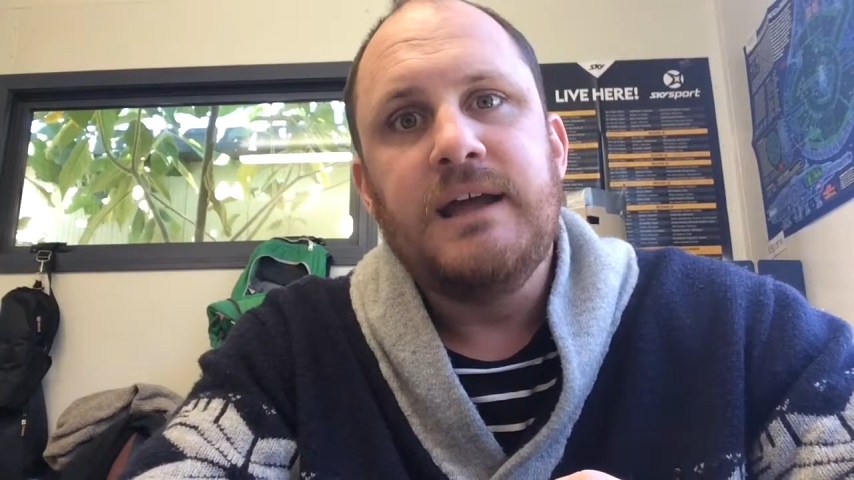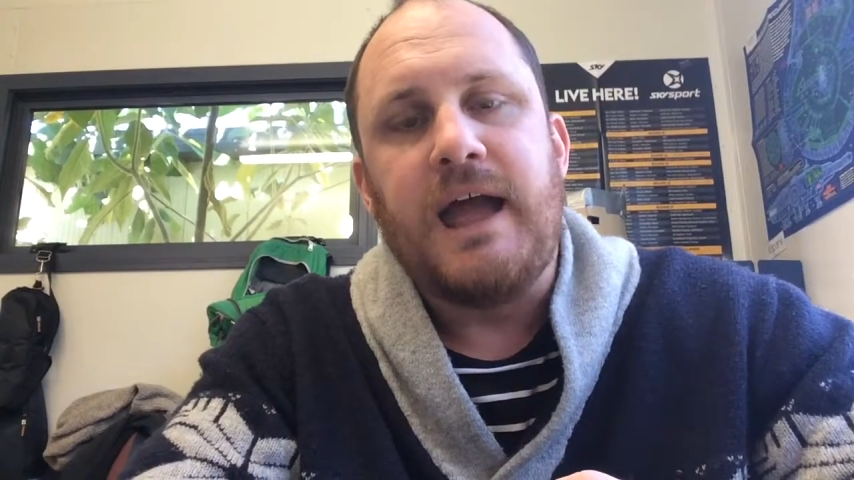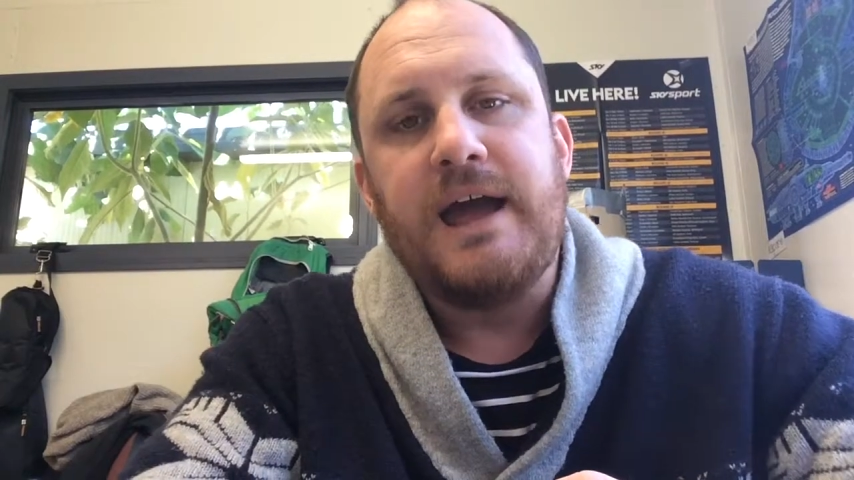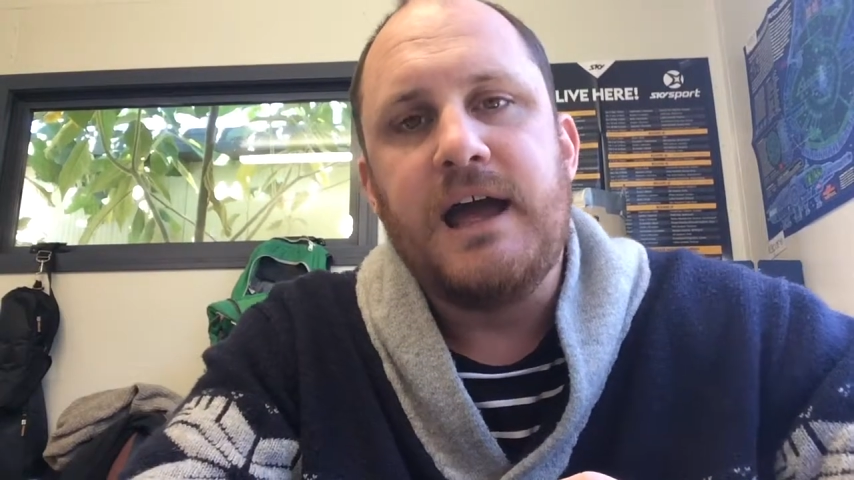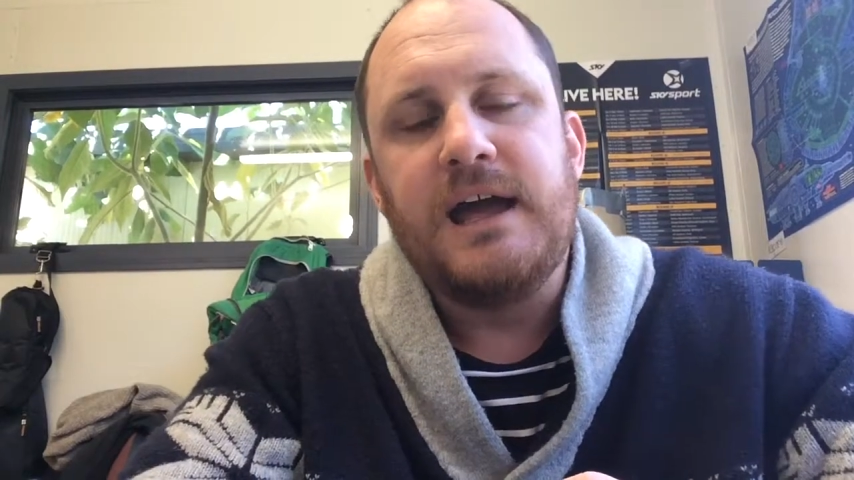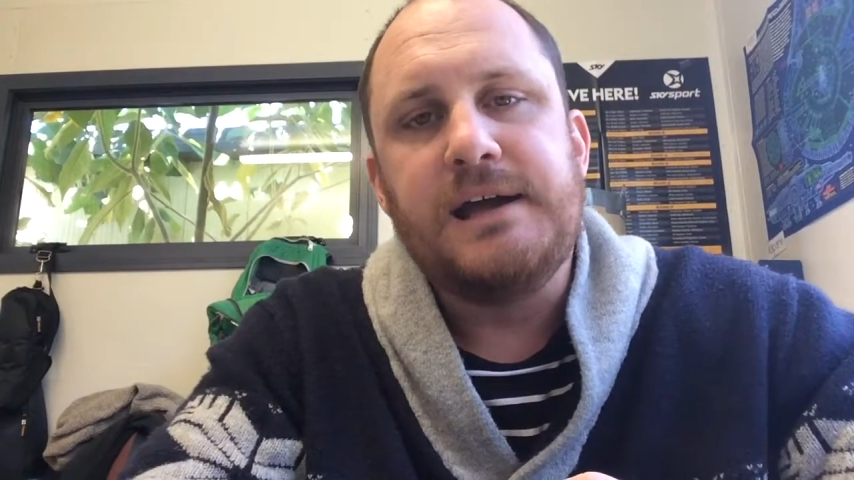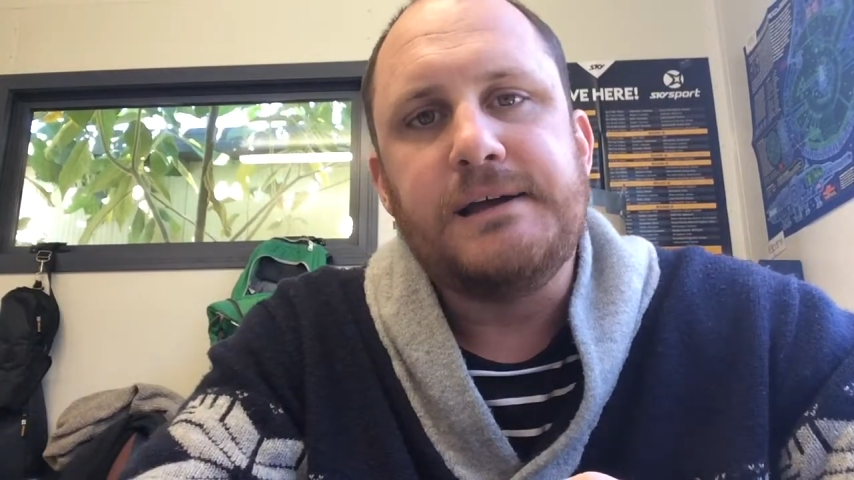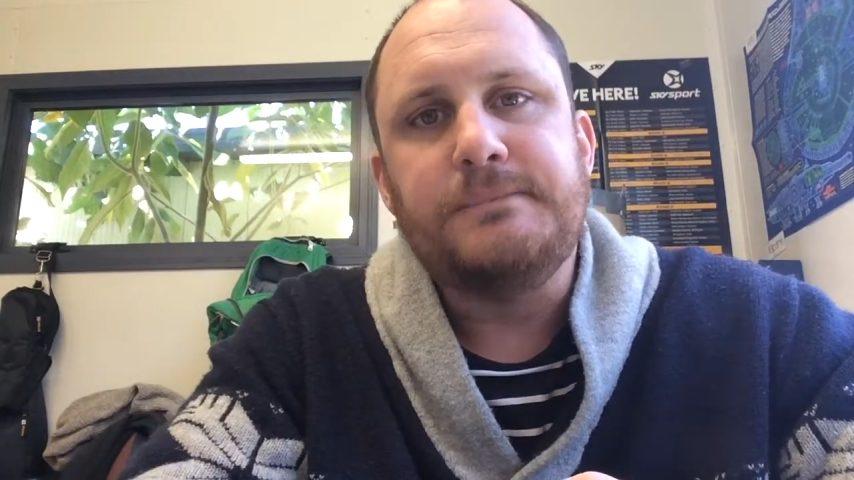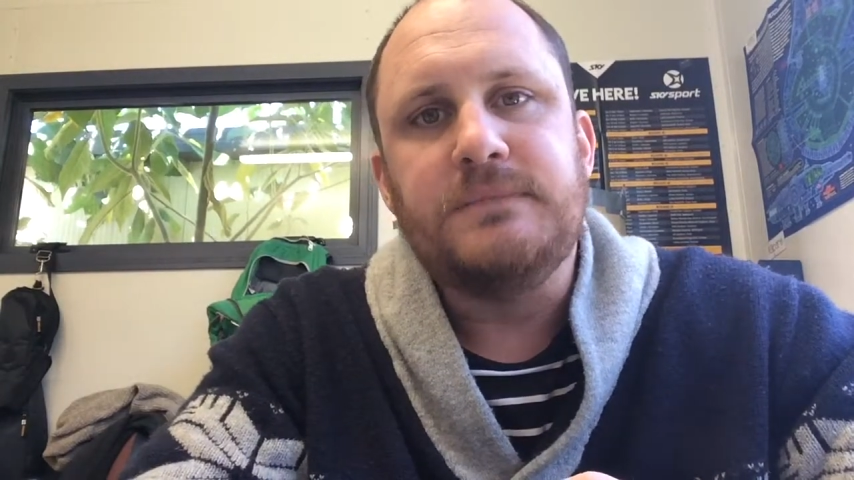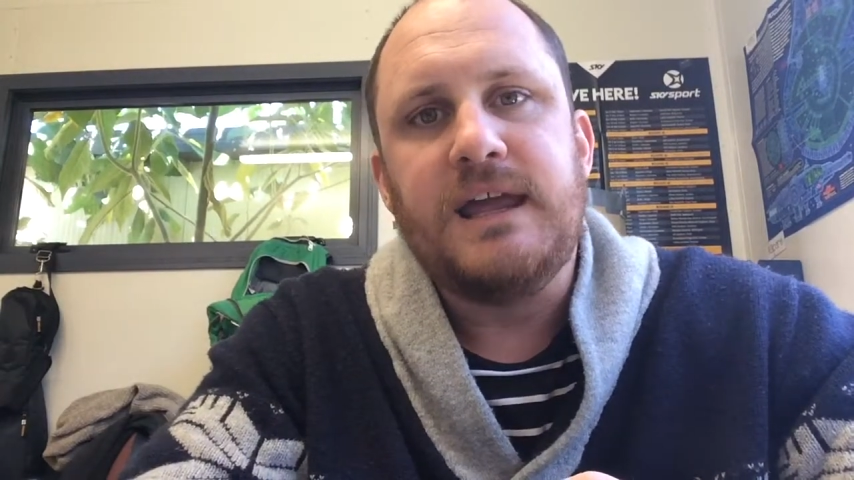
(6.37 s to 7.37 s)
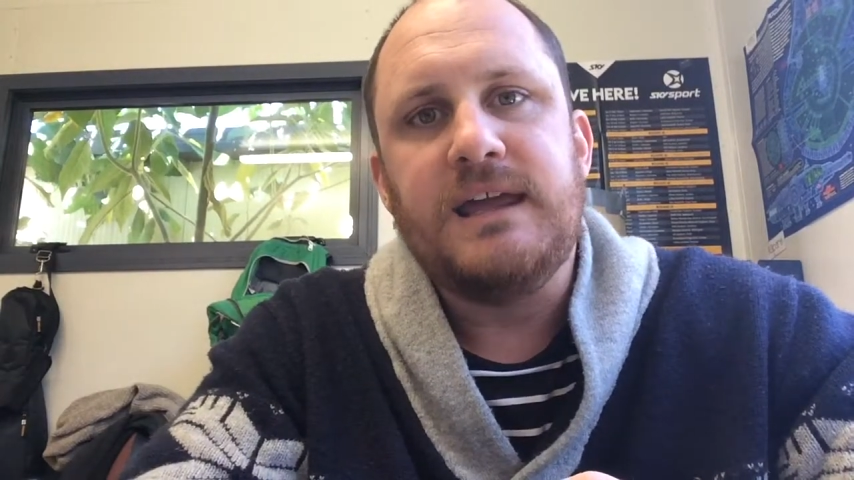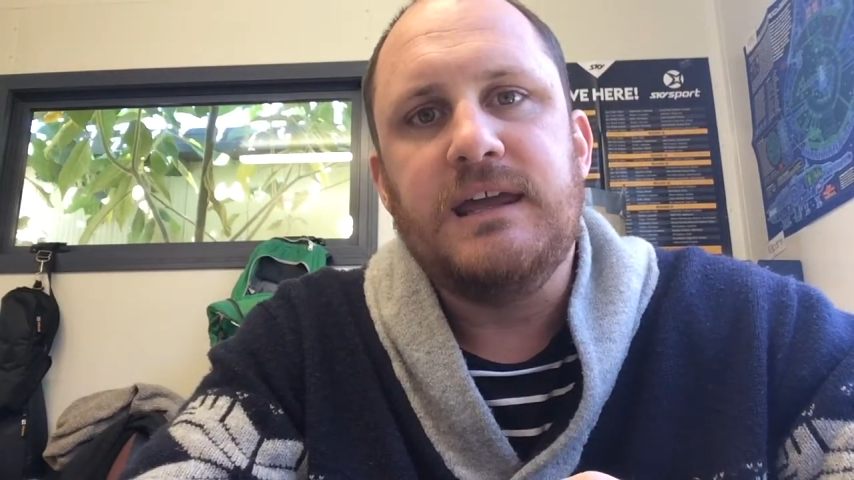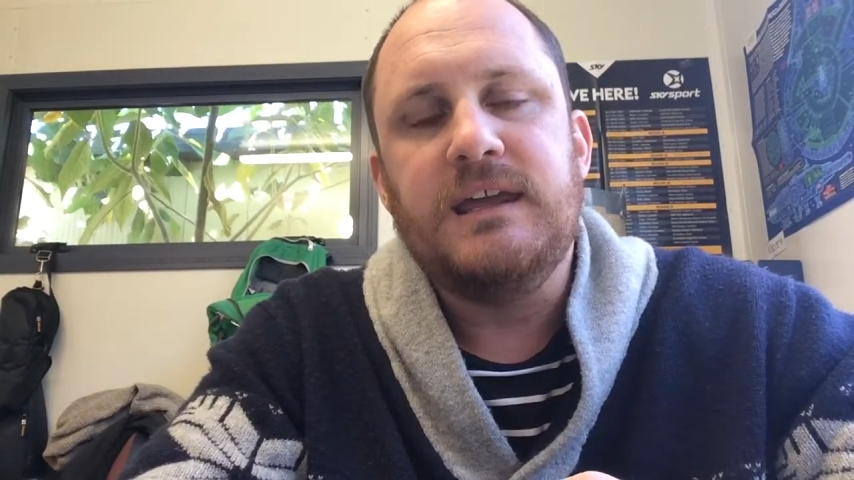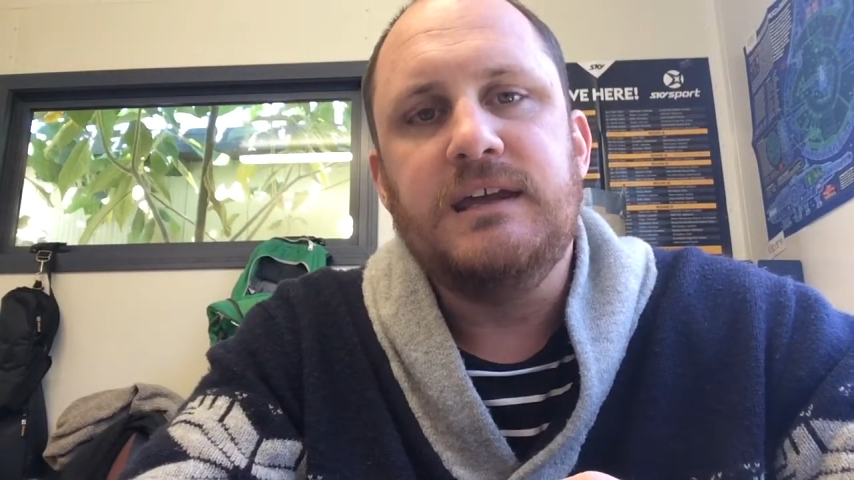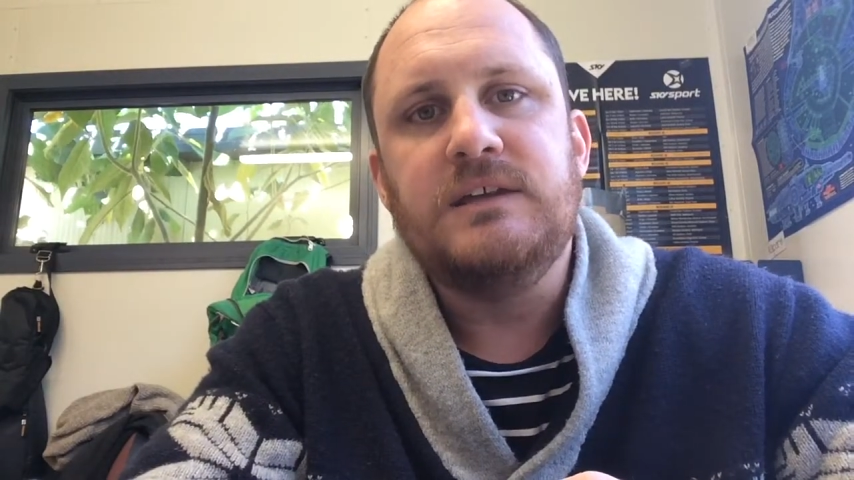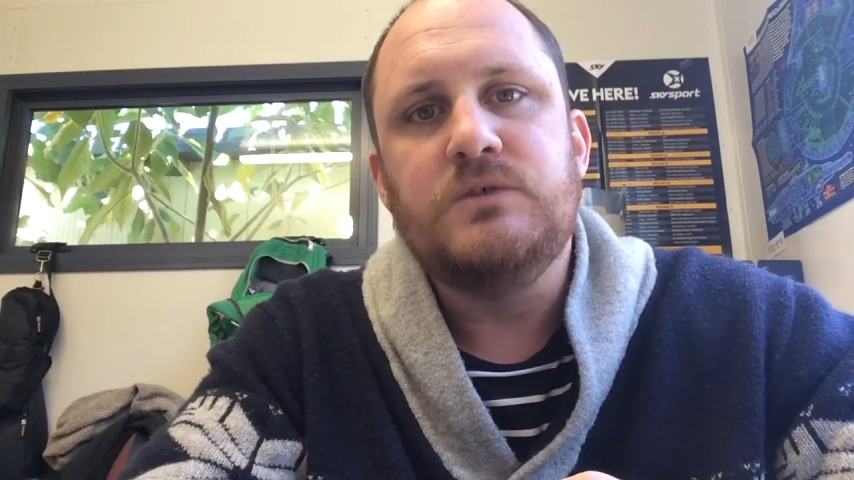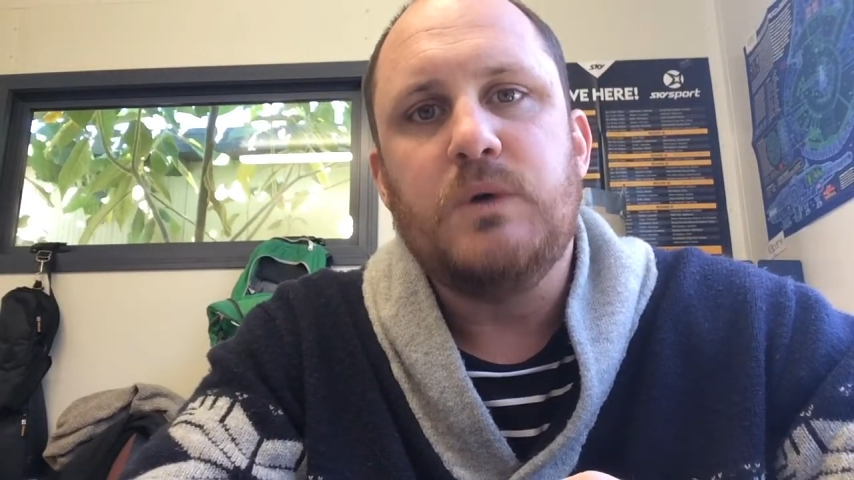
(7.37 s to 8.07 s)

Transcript: and